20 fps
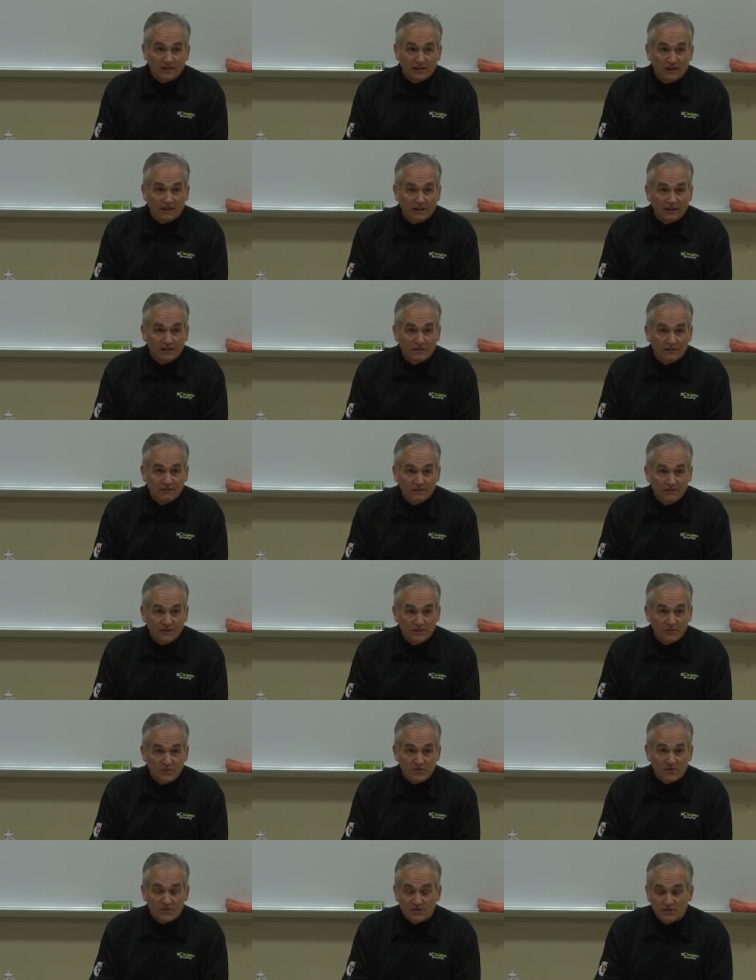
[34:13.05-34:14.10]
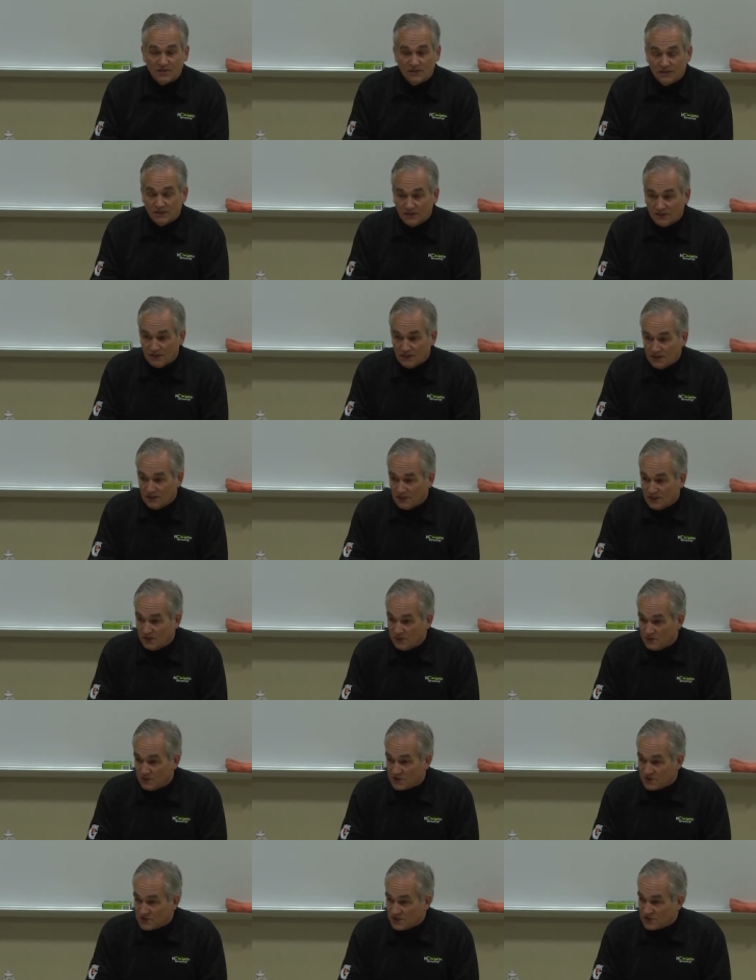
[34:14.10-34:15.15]
Uh, it was it
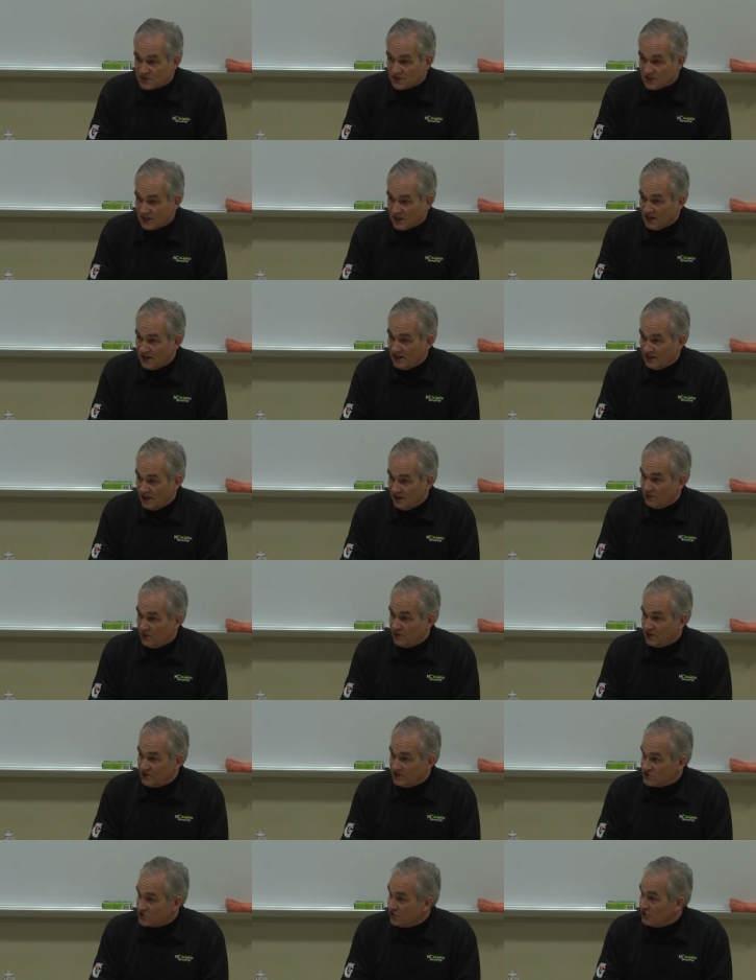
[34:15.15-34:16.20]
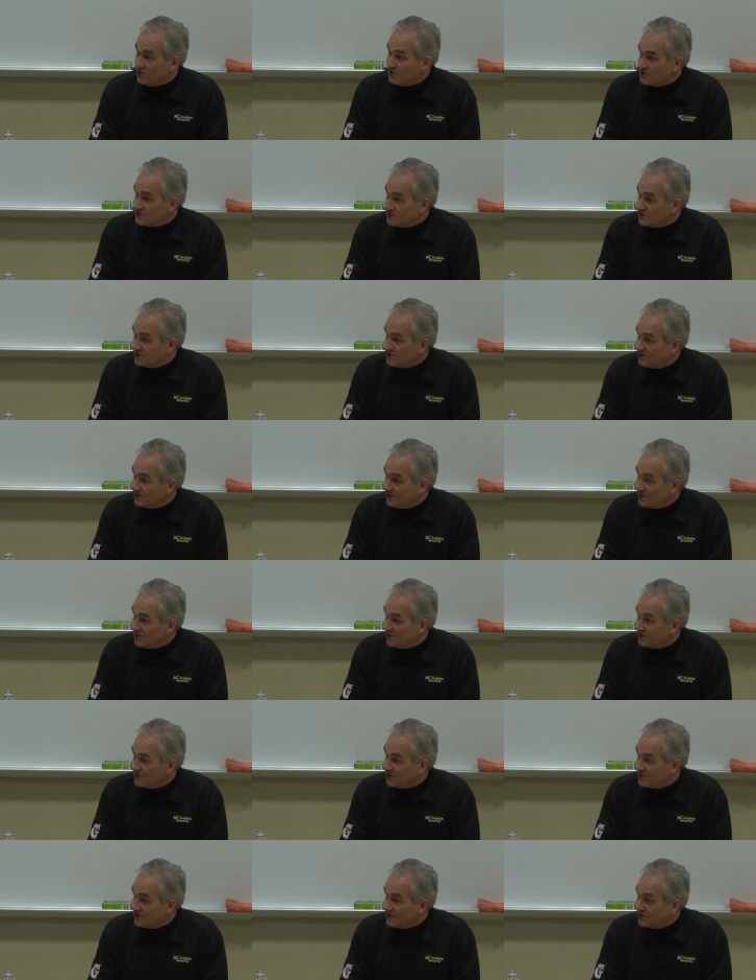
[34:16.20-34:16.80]
was just that I, I wanted the choice.